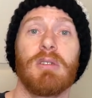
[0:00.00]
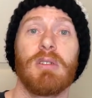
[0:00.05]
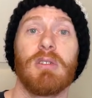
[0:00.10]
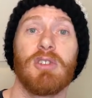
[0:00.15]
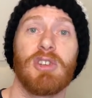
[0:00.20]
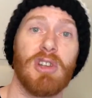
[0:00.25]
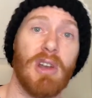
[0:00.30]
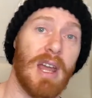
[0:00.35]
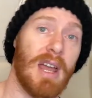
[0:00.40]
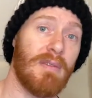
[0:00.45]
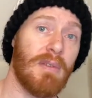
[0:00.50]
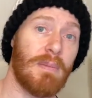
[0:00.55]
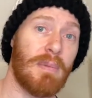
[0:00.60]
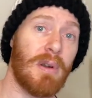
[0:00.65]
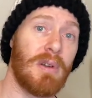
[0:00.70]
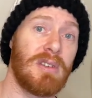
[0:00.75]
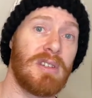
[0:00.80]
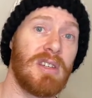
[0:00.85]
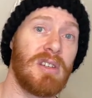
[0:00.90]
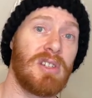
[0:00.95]
shall I have a
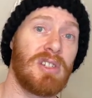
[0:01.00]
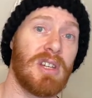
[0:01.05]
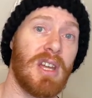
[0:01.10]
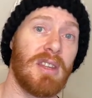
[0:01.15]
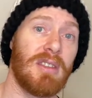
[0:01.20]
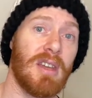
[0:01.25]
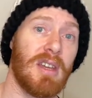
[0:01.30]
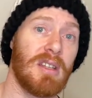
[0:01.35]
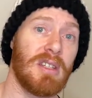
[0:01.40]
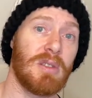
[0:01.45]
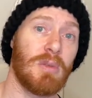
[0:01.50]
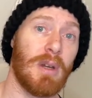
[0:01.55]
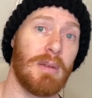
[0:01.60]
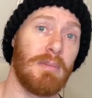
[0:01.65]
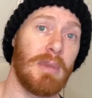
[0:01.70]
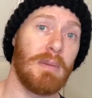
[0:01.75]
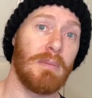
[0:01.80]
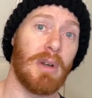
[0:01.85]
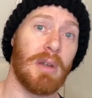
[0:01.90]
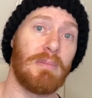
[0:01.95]
protein shake then so I
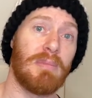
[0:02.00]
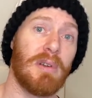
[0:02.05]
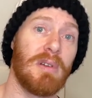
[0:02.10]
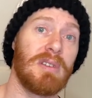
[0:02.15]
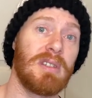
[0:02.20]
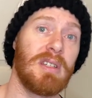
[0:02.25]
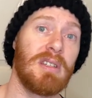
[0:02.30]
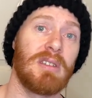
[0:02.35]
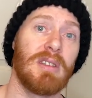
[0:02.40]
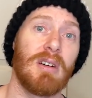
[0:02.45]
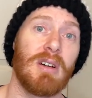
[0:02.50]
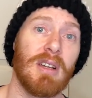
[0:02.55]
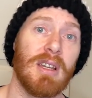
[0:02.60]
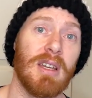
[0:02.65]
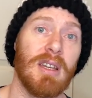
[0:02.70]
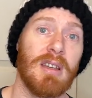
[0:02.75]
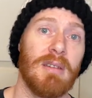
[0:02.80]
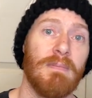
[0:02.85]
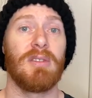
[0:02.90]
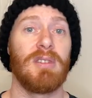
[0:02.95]
meet my protein
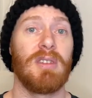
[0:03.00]
target?